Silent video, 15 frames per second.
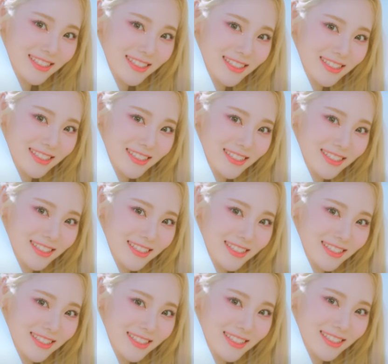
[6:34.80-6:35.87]

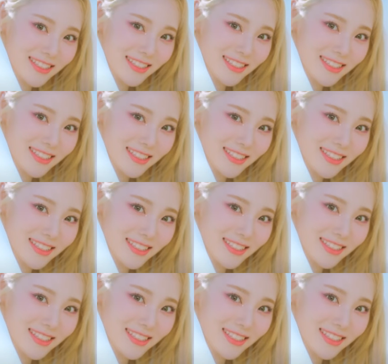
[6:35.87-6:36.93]

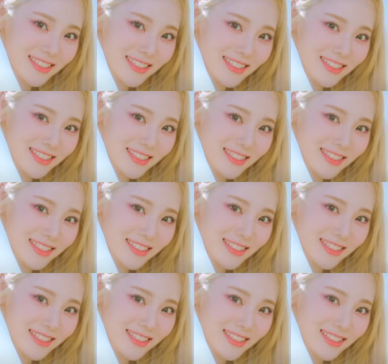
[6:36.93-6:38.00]

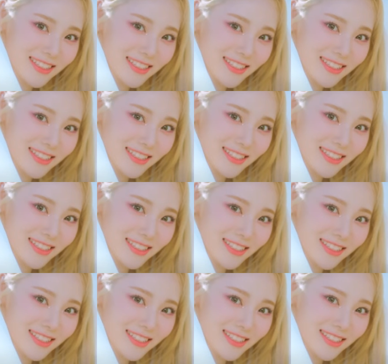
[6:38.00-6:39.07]

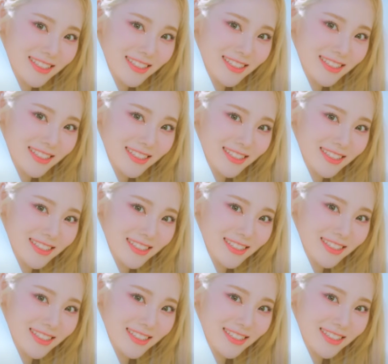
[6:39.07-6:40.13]

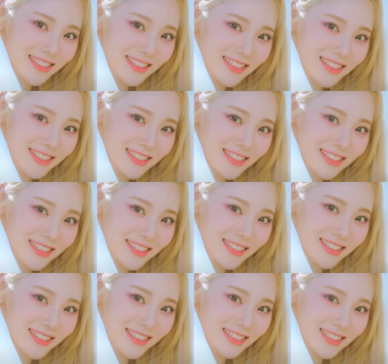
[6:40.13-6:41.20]

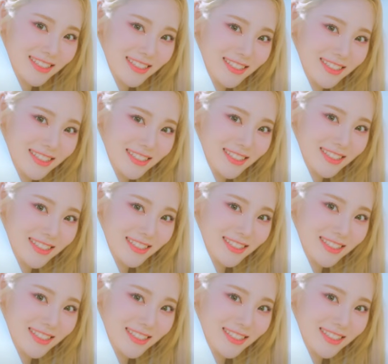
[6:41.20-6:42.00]
[no speech]